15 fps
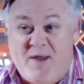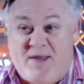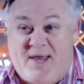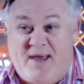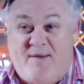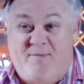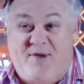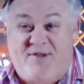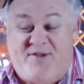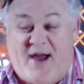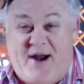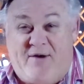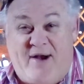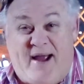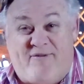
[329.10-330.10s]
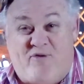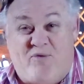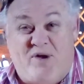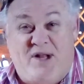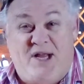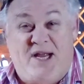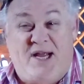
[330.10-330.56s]
I don't have a
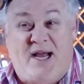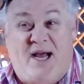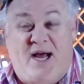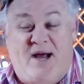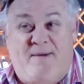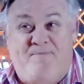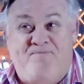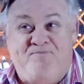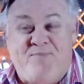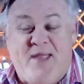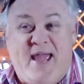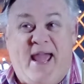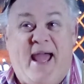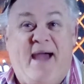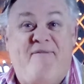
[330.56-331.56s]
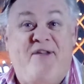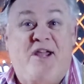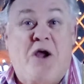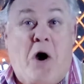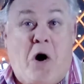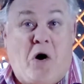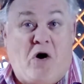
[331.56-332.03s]
really um, heavy
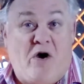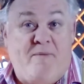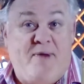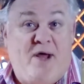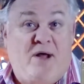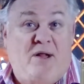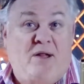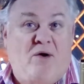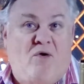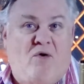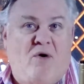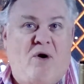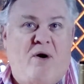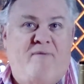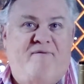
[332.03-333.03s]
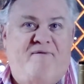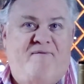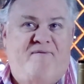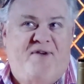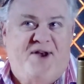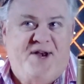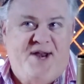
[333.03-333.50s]
caramel or
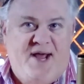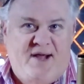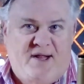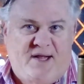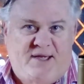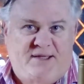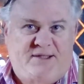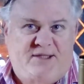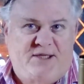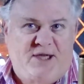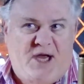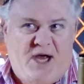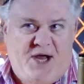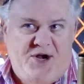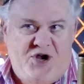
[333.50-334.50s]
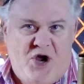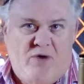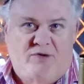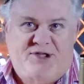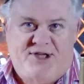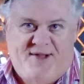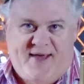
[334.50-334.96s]
vanilla uh,
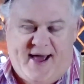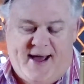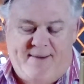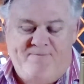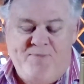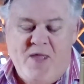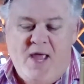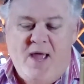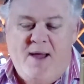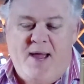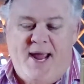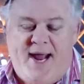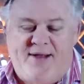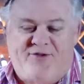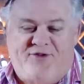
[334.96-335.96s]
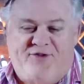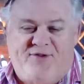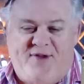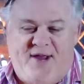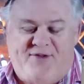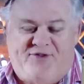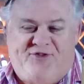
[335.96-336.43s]
note to that. It's
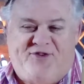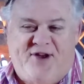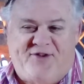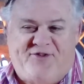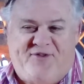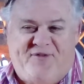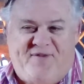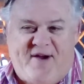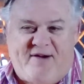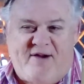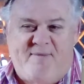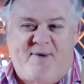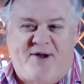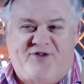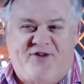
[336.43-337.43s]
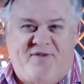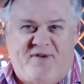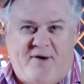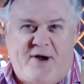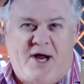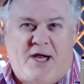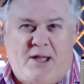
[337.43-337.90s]
it's just very much a
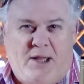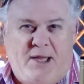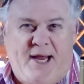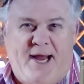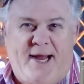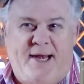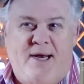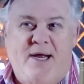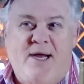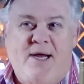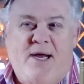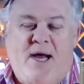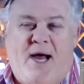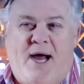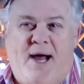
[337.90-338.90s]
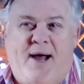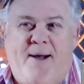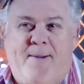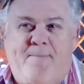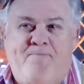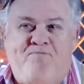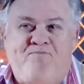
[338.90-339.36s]
very clean,
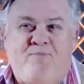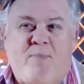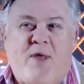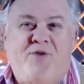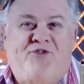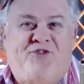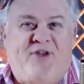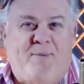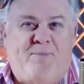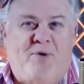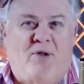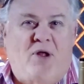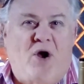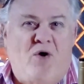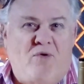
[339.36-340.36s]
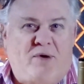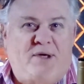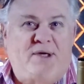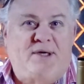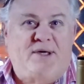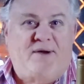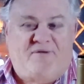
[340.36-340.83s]
um, simple oak
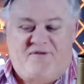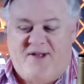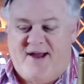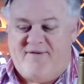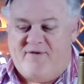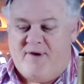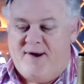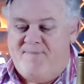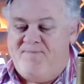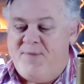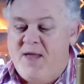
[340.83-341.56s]
flavoring.